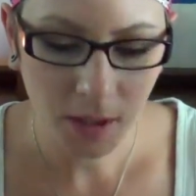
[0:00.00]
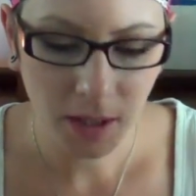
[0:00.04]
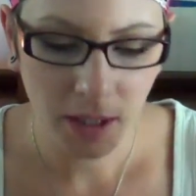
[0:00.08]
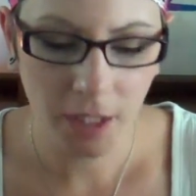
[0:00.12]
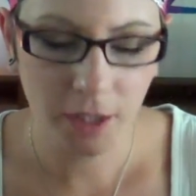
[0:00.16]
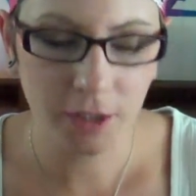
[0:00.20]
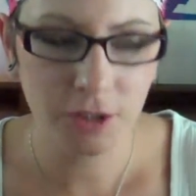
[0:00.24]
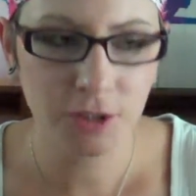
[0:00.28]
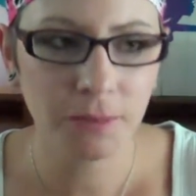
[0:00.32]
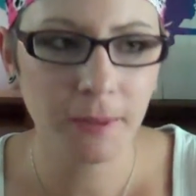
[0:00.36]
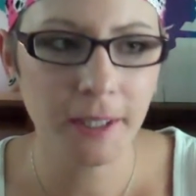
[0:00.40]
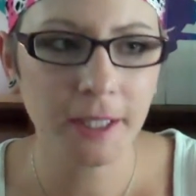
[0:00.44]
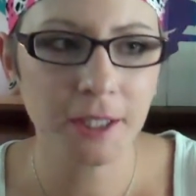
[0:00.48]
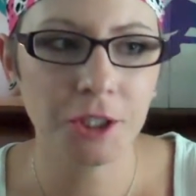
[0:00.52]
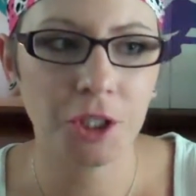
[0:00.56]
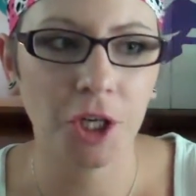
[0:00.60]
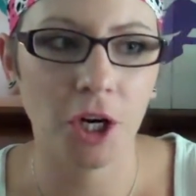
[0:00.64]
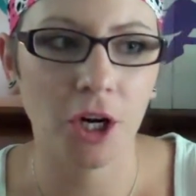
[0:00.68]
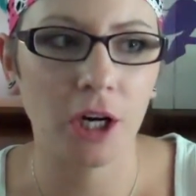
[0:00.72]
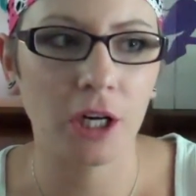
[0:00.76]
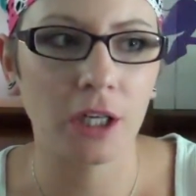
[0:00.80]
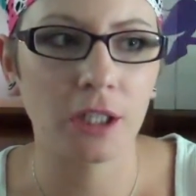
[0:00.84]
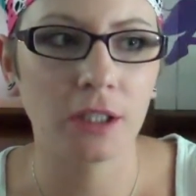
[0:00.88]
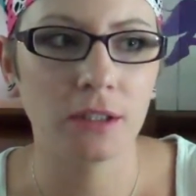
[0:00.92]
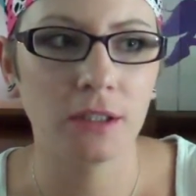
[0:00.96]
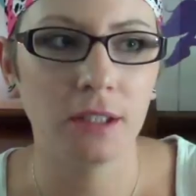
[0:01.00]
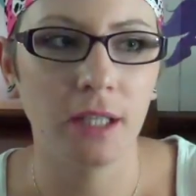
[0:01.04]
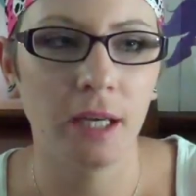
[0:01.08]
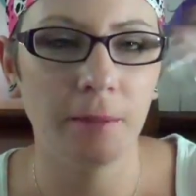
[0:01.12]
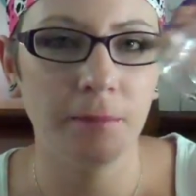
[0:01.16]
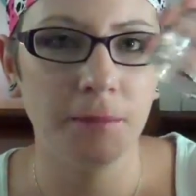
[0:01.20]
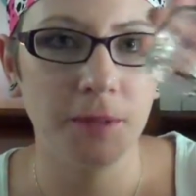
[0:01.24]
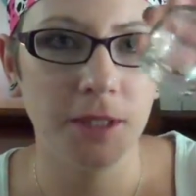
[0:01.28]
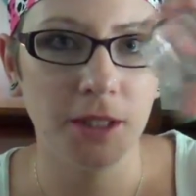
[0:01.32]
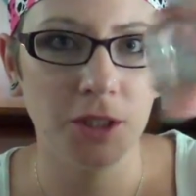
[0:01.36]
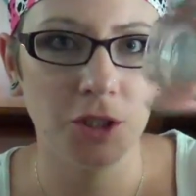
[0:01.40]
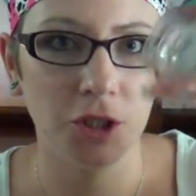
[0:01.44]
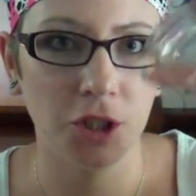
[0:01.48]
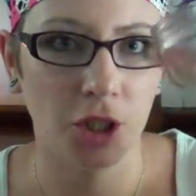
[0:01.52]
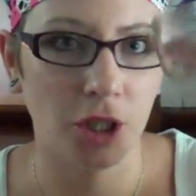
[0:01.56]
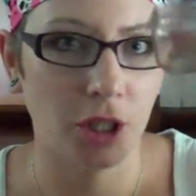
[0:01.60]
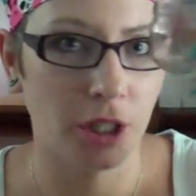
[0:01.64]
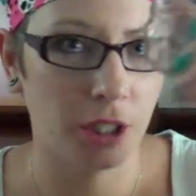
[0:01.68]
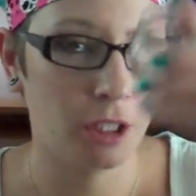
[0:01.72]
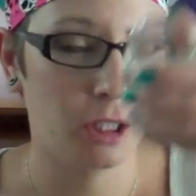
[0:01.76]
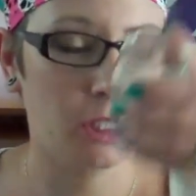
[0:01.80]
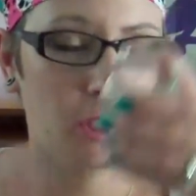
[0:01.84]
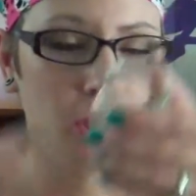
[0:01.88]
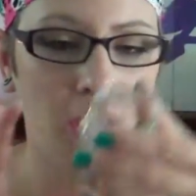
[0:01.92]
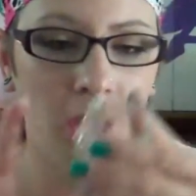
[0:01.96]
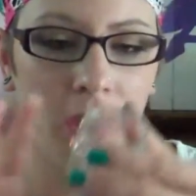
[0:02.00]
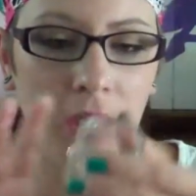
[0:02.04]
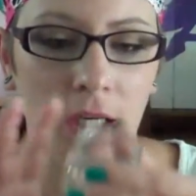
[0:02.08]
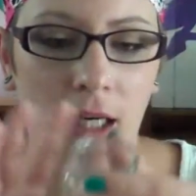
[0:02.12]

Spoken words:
Here's my jar, empty jar,